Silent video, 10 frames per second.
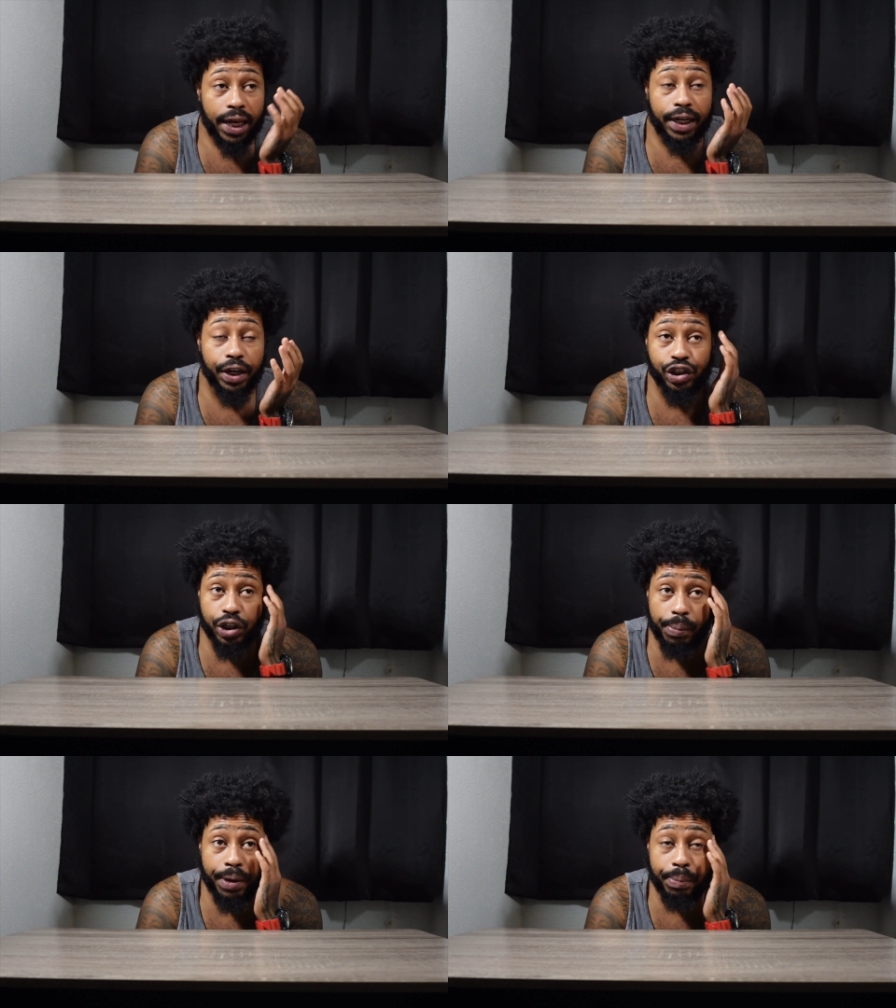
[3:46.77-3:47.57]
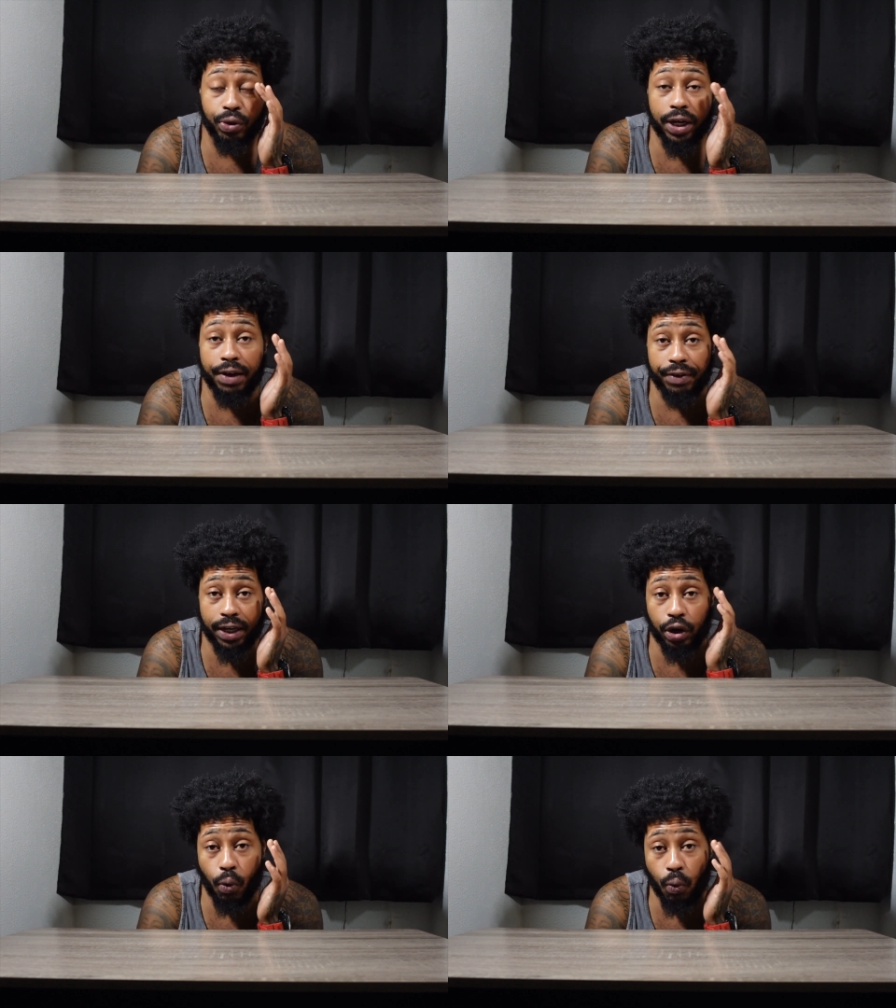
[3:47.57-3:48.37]
there are some people
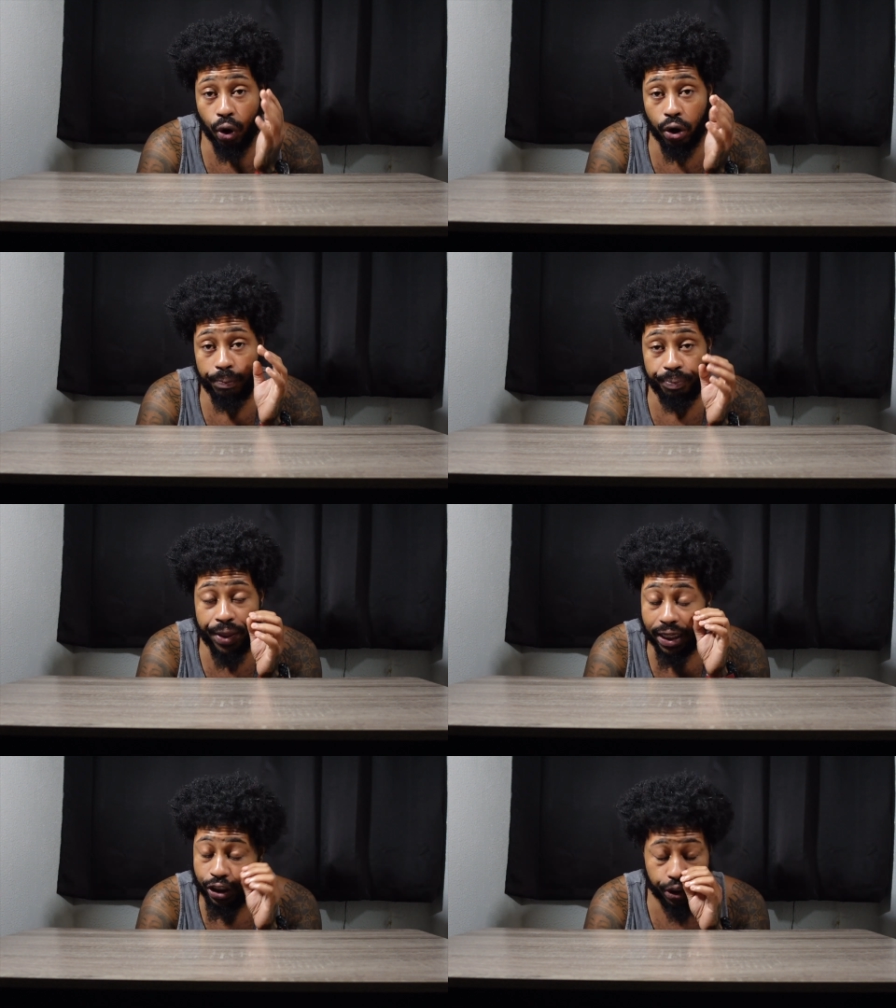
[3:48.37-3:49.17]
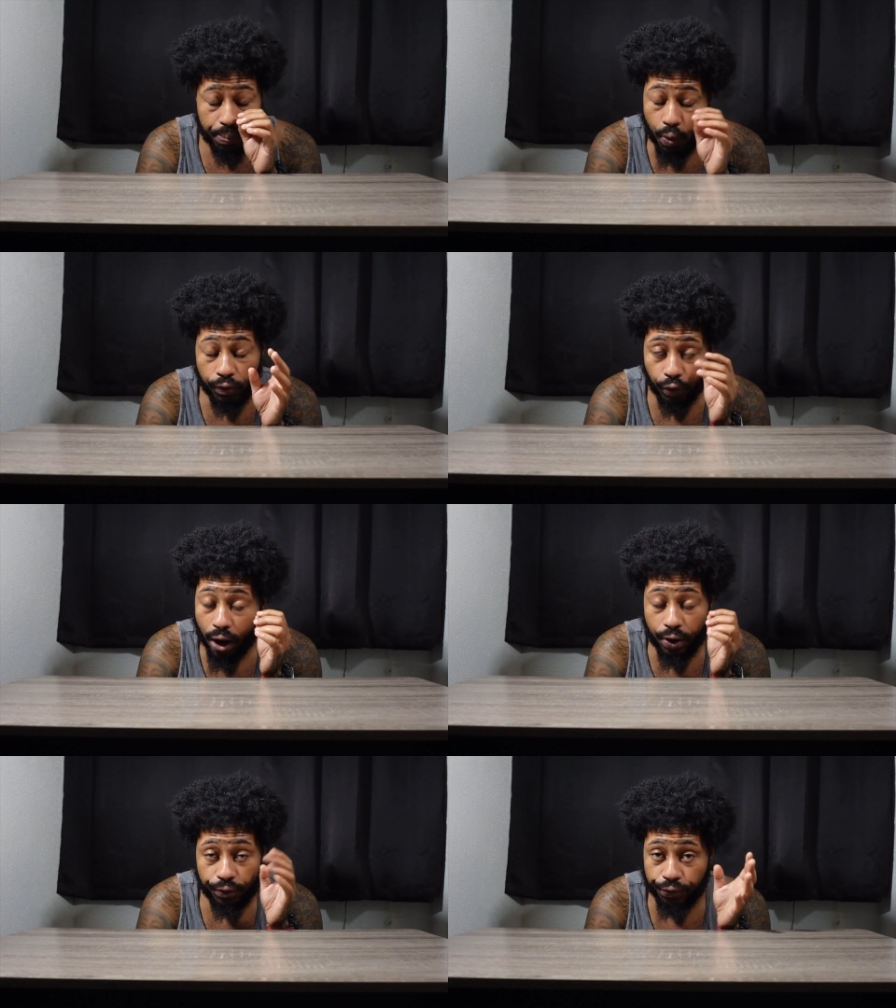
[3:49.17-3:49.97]
living in the world that just move
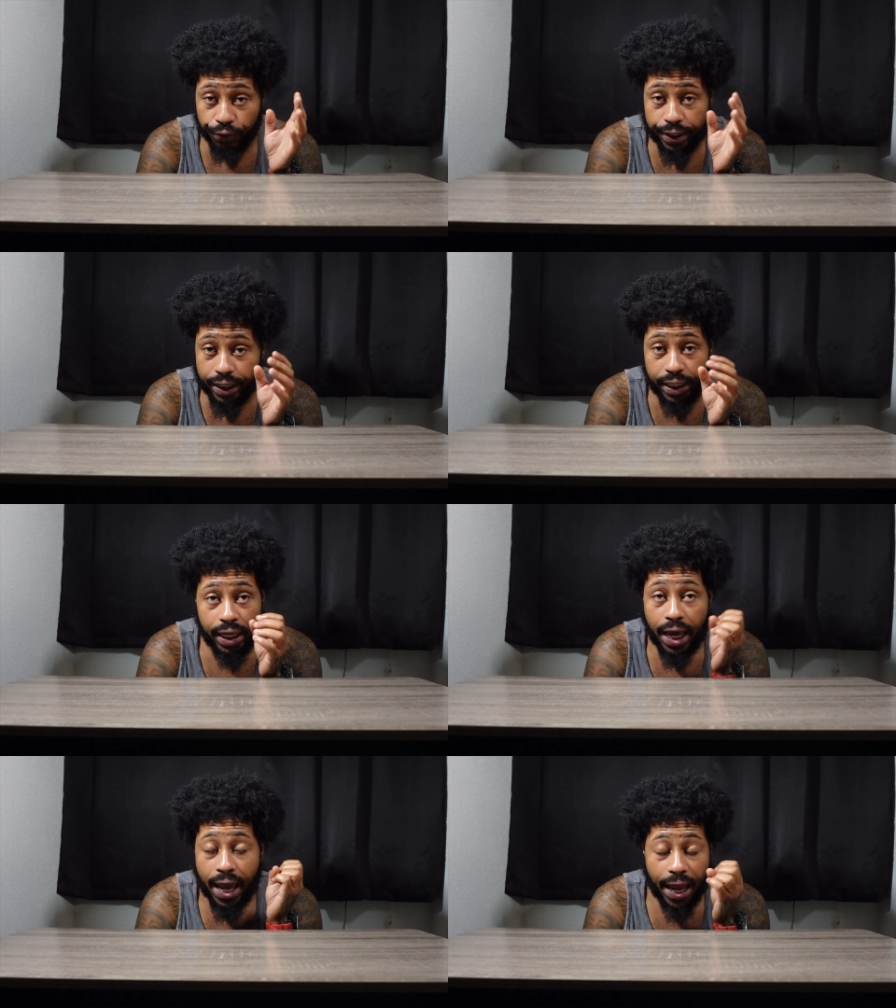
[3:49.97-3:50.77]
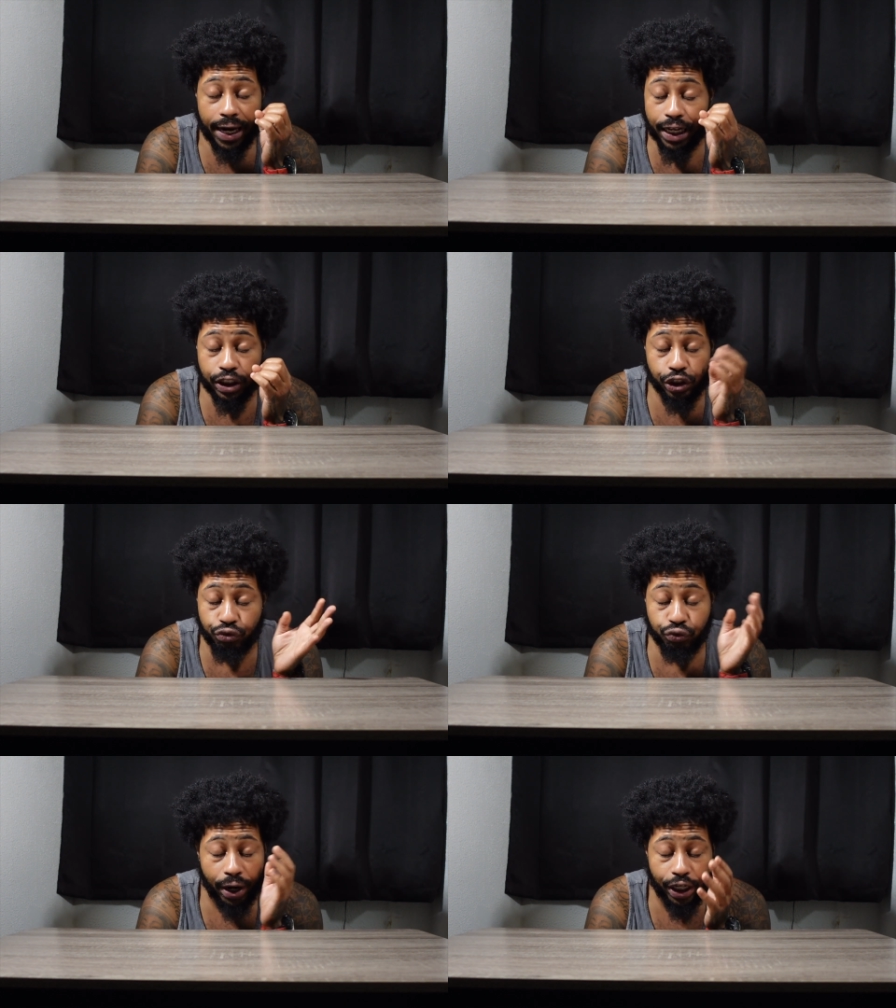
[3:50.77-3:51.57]
around freely and they
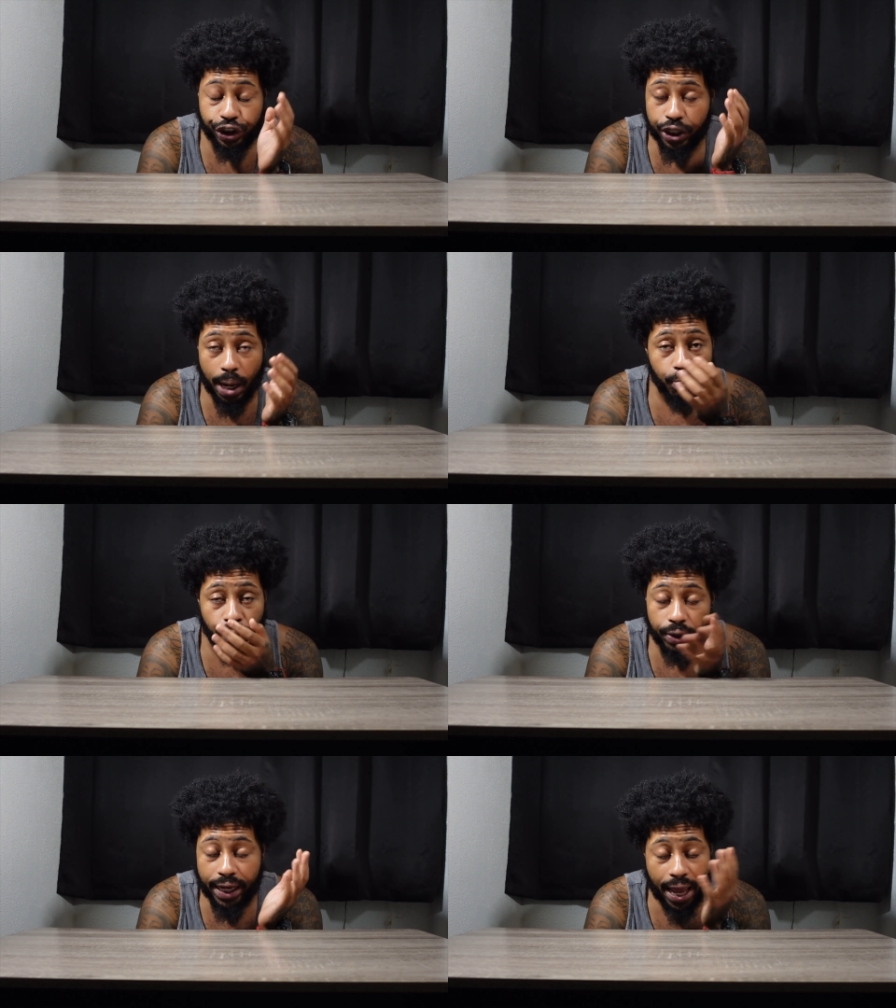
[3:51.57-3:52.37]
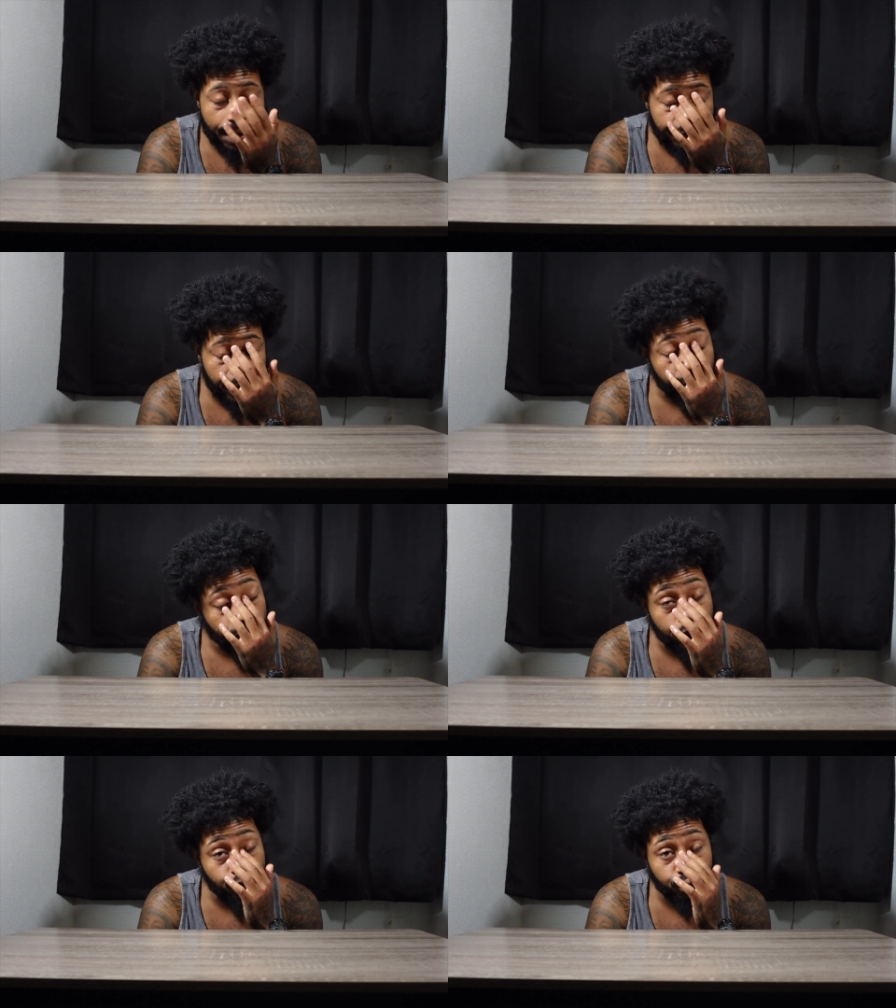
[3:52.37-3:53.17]
just wreck shop wreak havoc
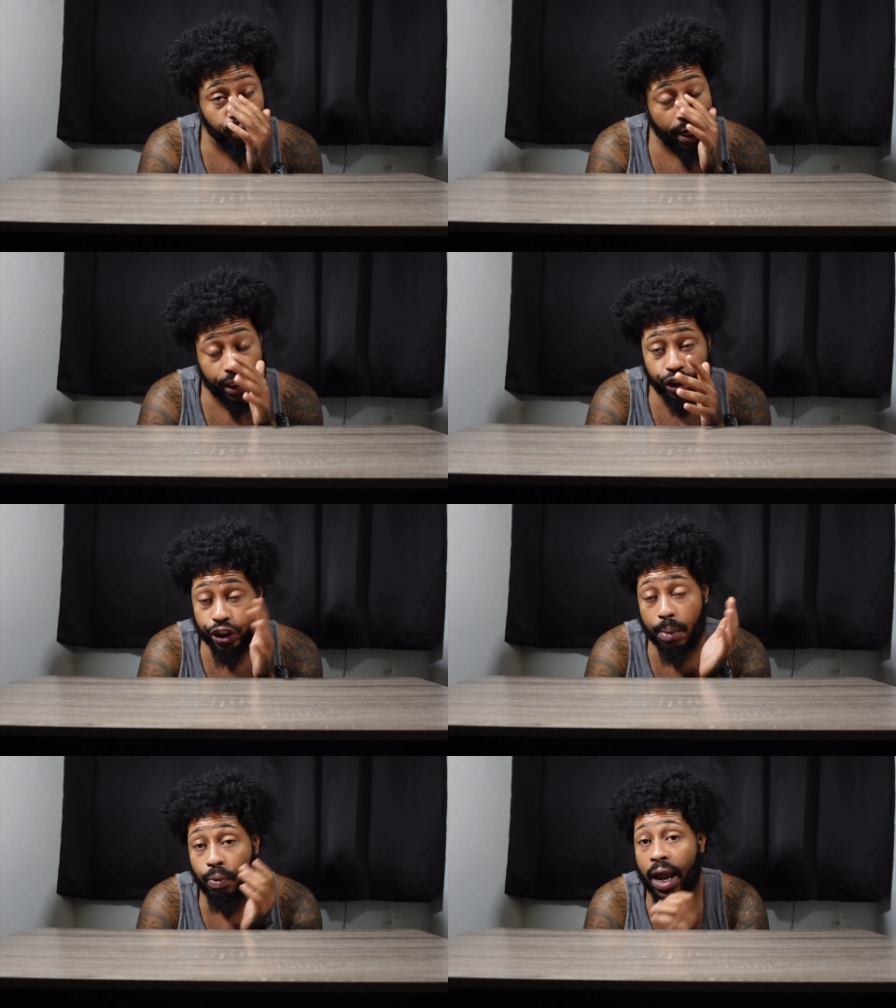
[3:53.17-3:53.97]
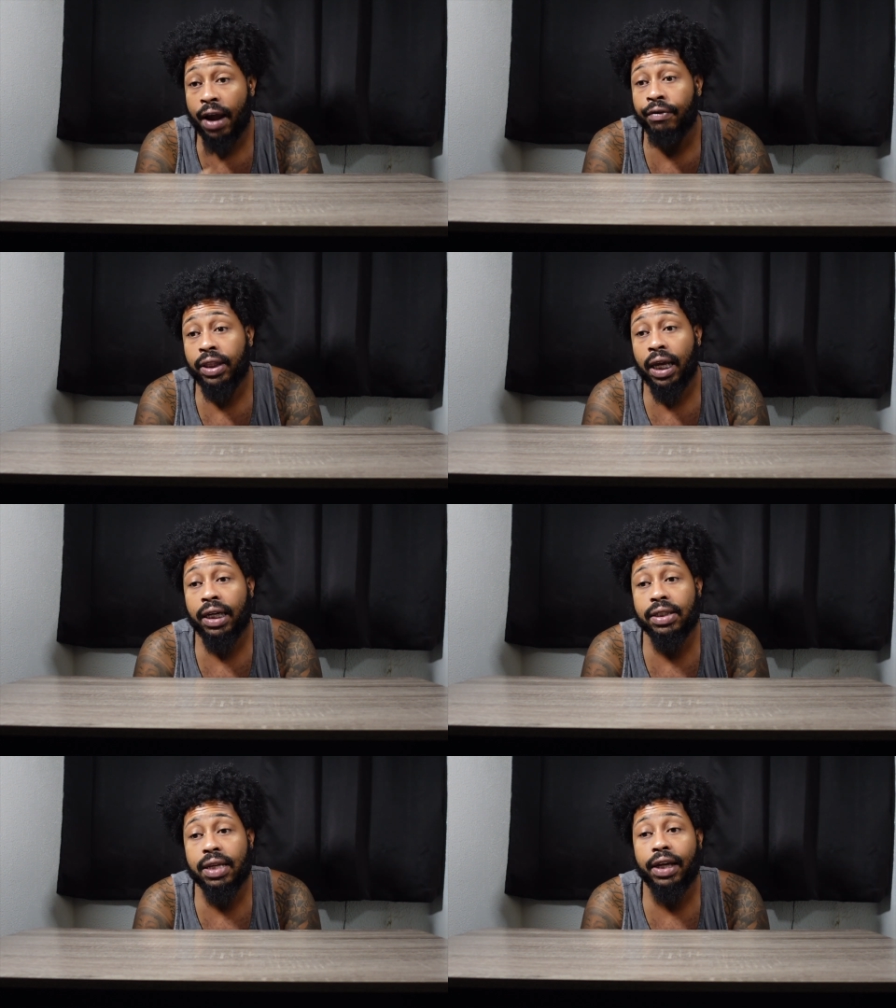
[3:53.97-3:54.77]
just wrecking shop with everything
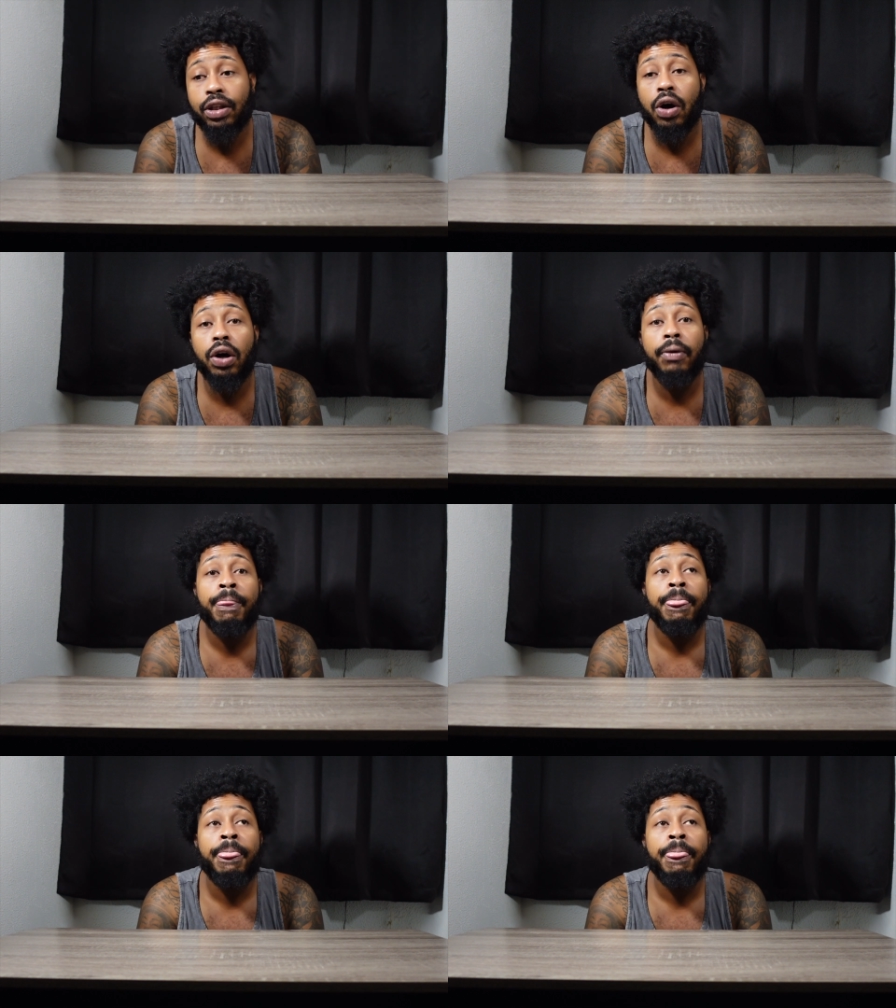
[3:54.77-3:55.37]
and it's like dog